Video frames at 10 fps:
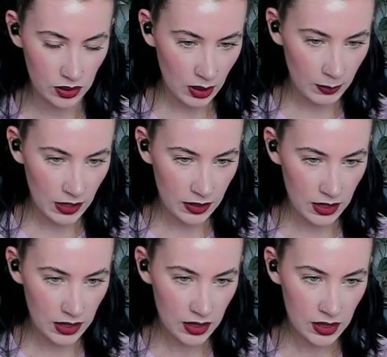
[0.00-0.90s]
Maybe
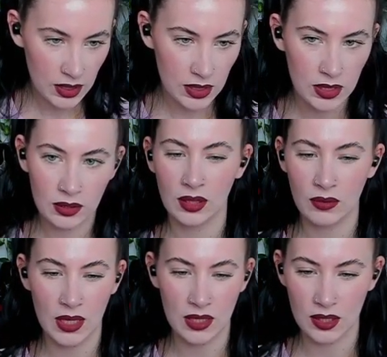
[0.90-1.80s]
this? No,
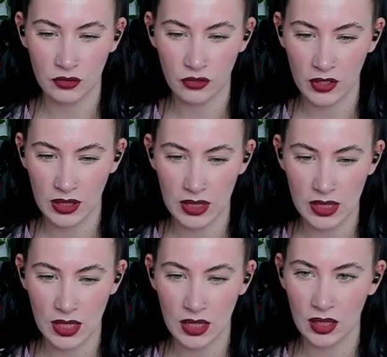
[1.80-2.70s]
that doesn't fit the
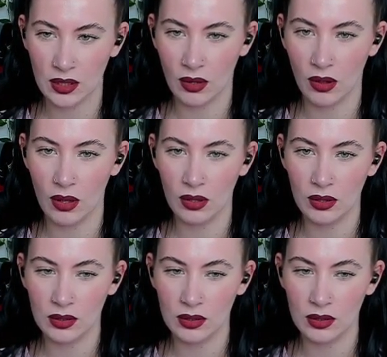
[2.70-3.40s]
aesthetic at all.